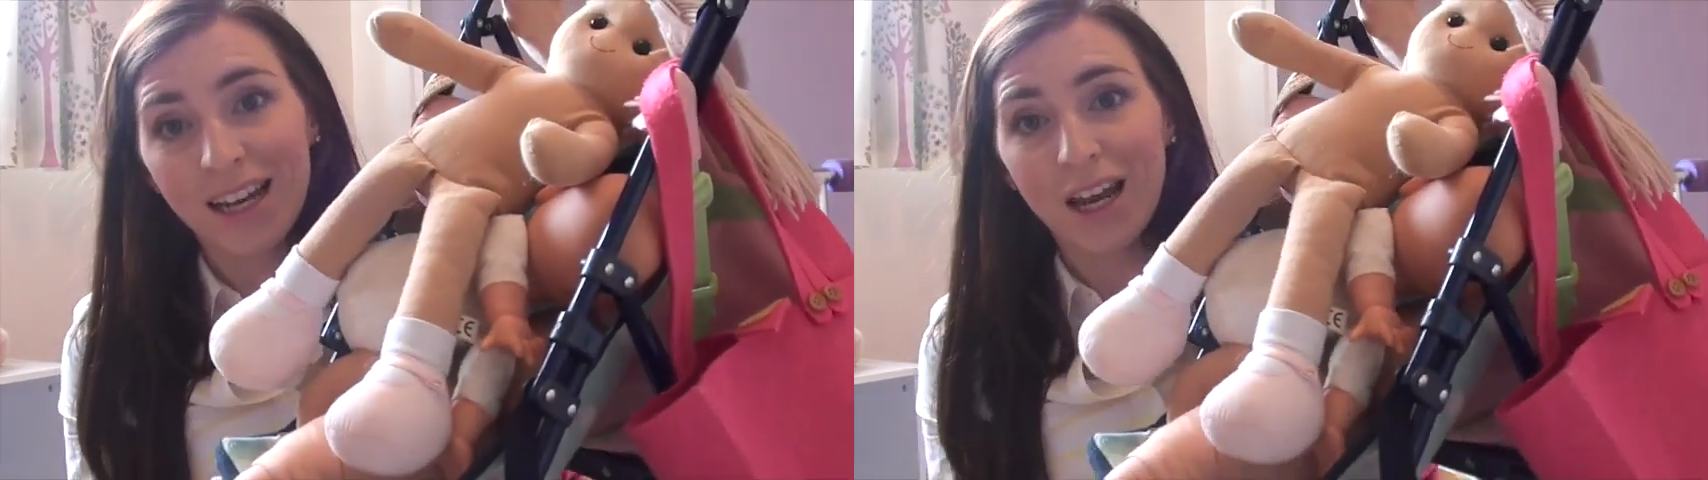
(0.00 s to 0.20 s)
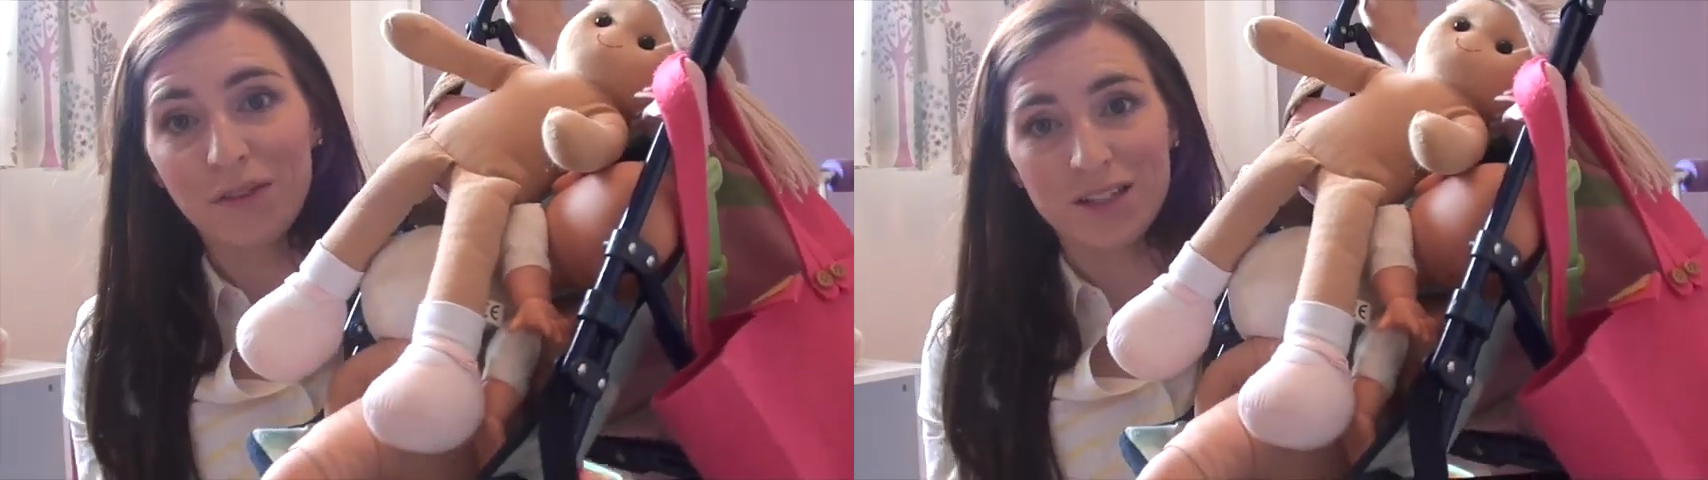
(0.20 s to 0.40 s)

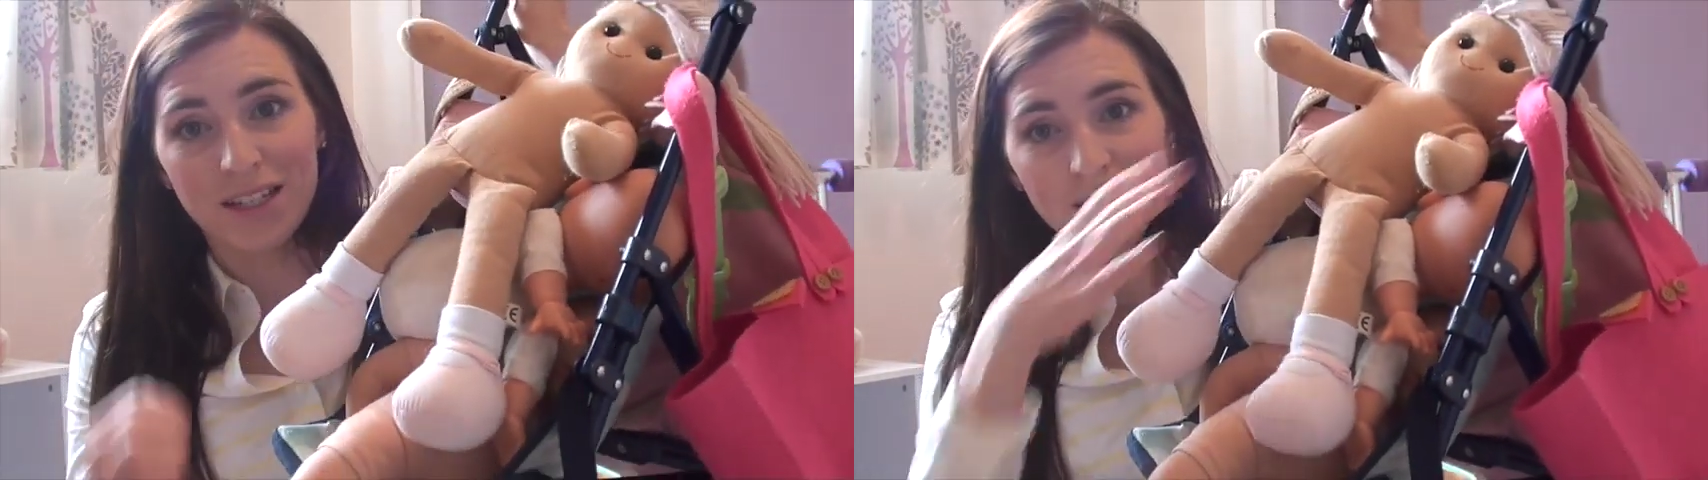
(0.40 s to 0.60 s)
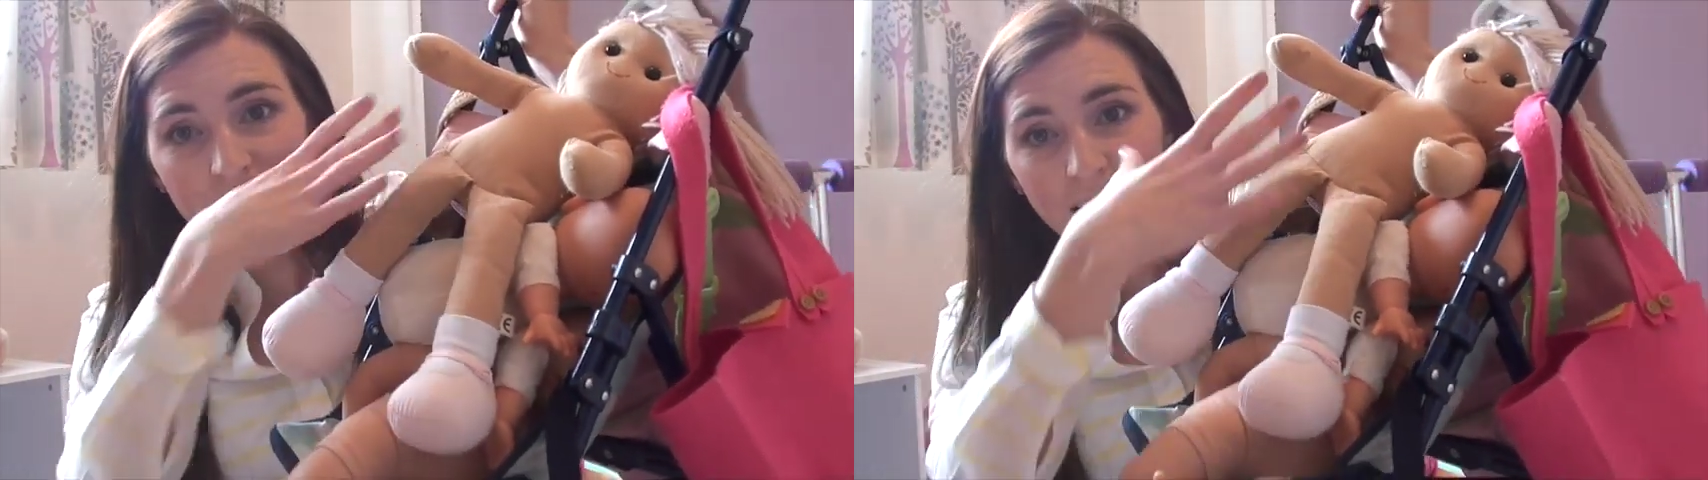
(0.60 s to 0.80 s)
loves
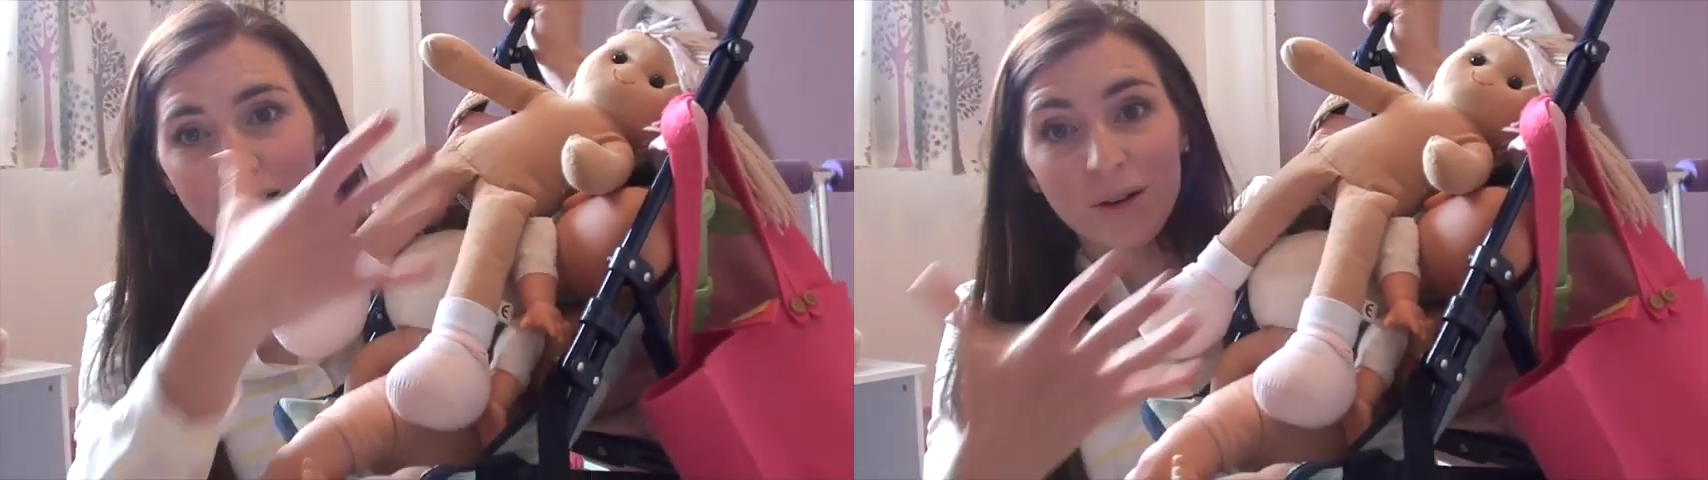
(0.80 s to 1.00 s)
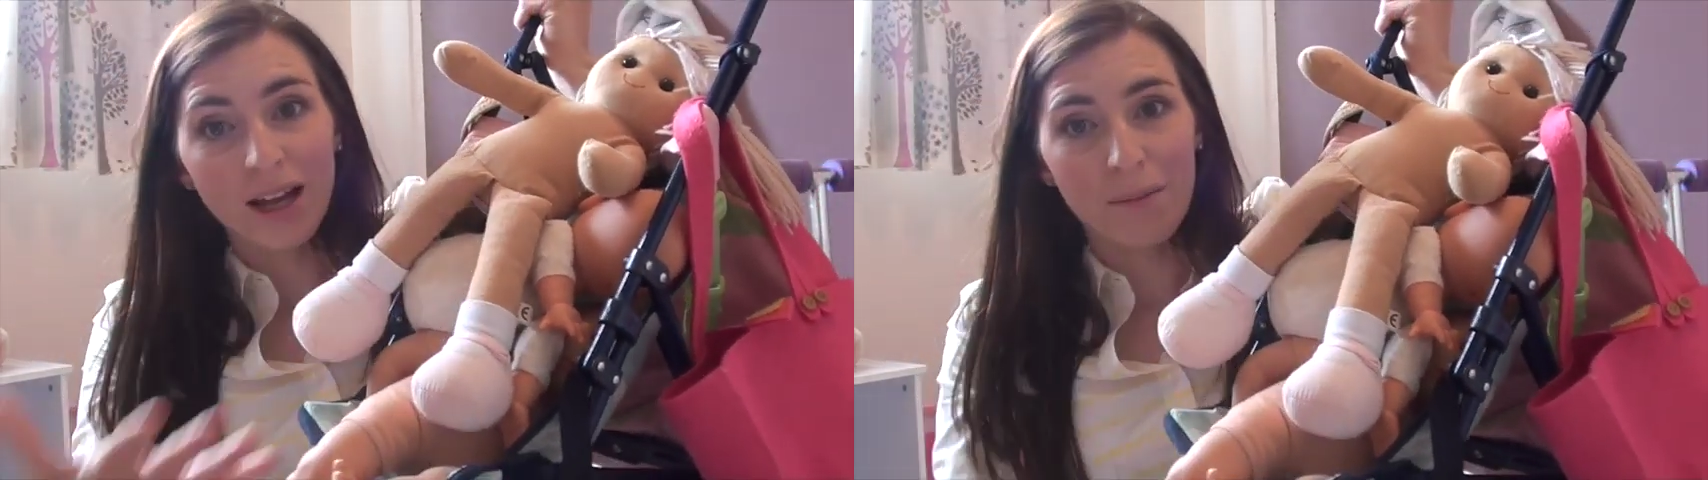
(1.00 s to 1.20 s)
it look
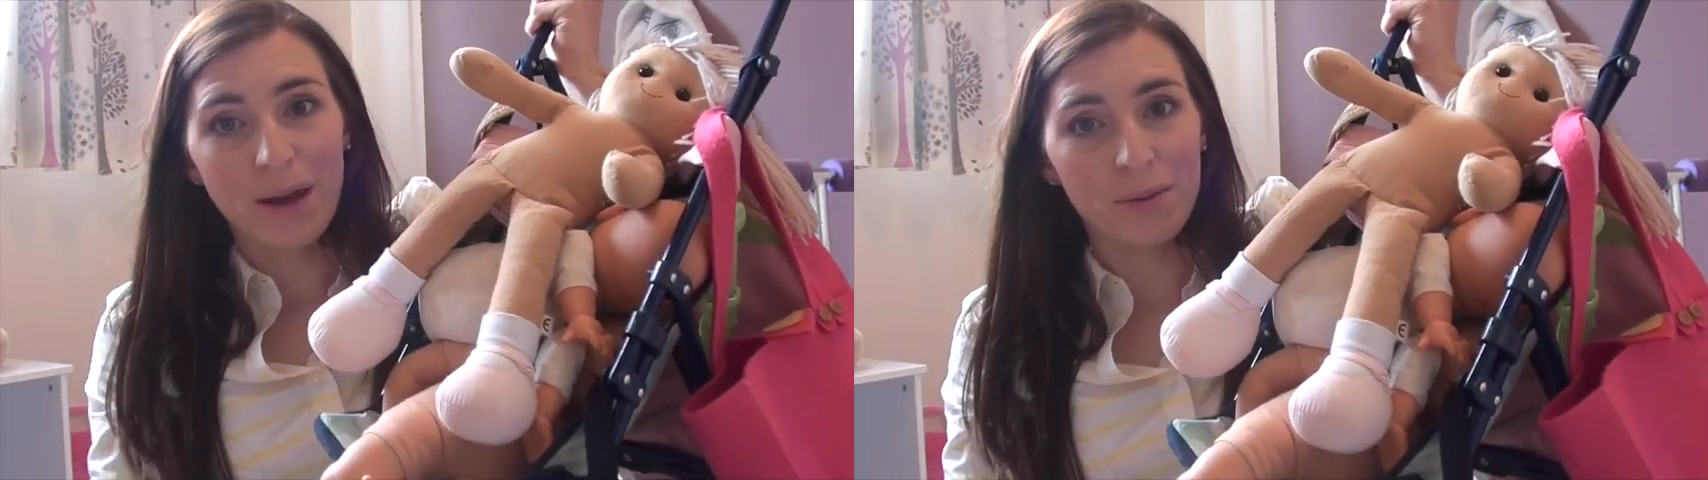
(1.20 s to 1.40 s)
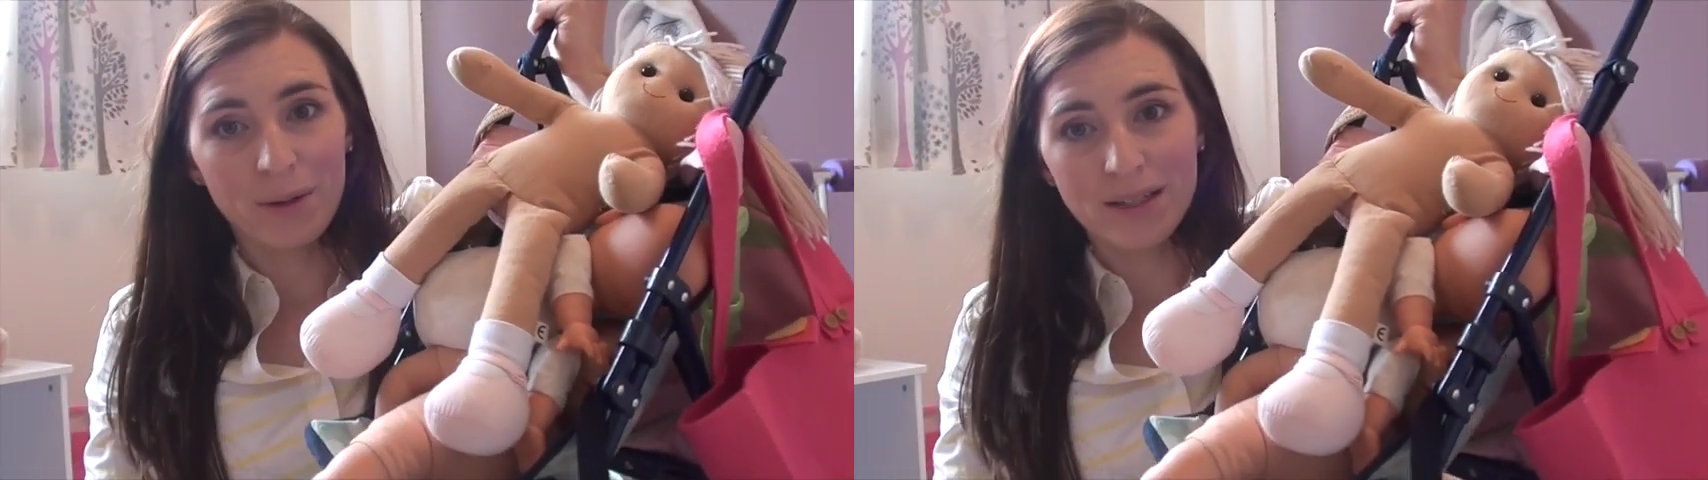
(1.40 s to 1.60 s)
at all her
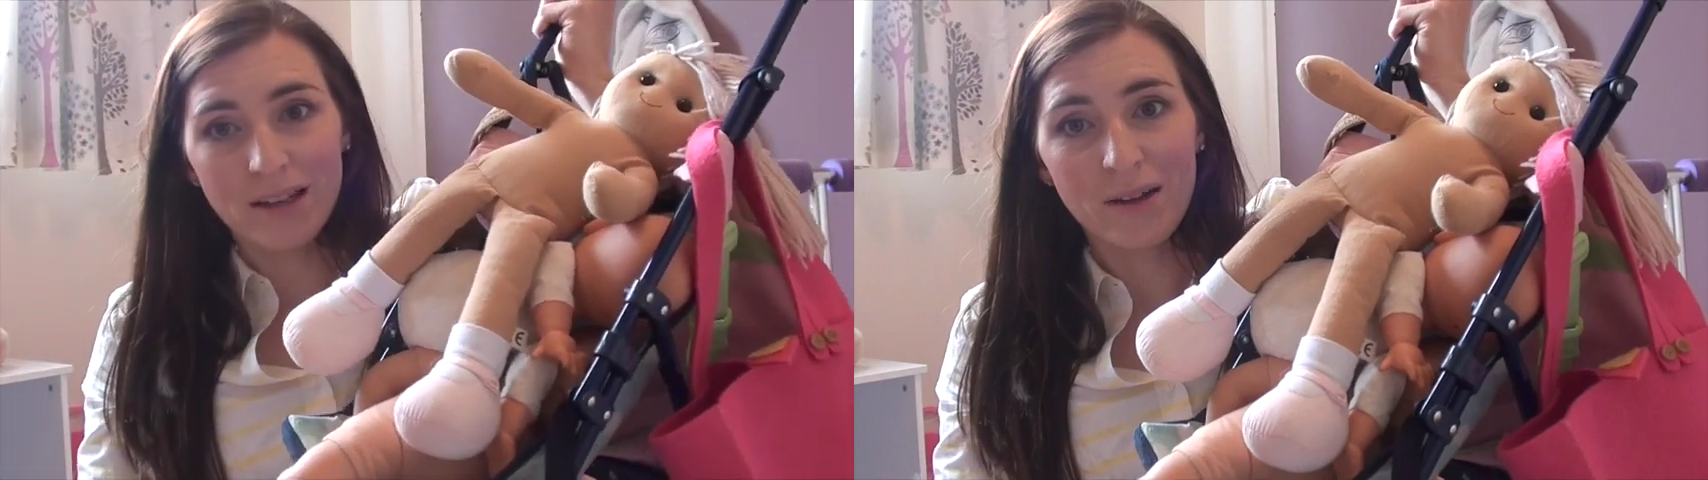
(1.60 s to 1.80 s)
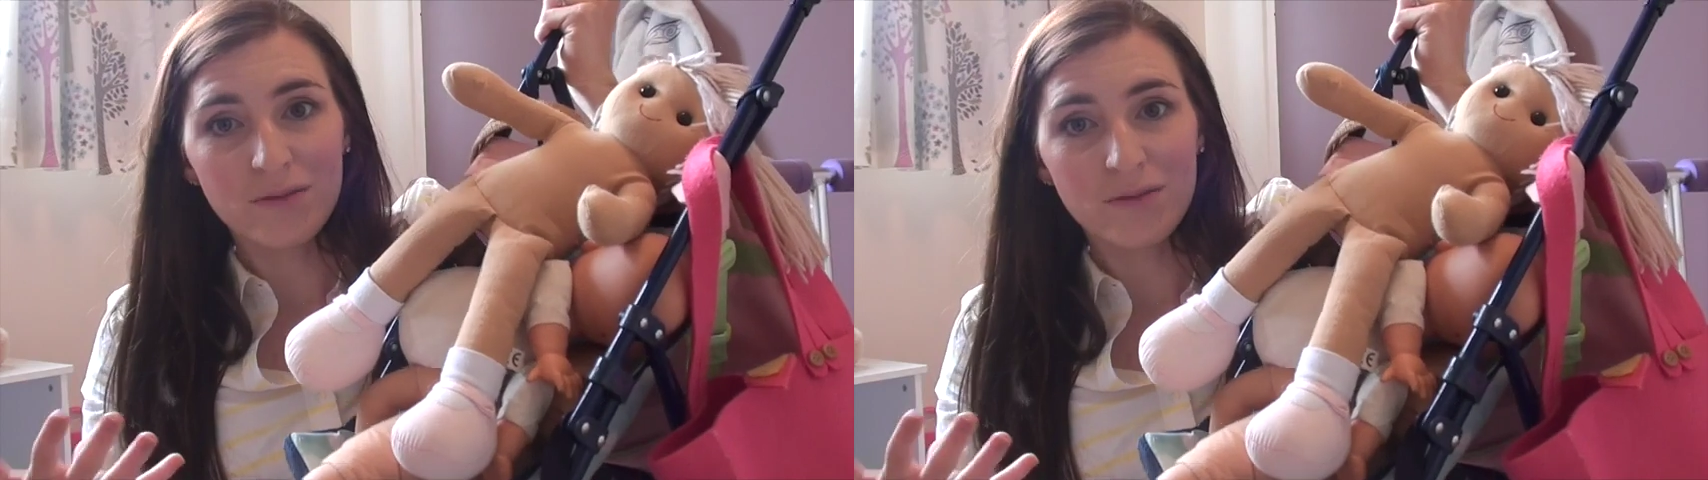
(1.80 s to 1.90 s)
babies I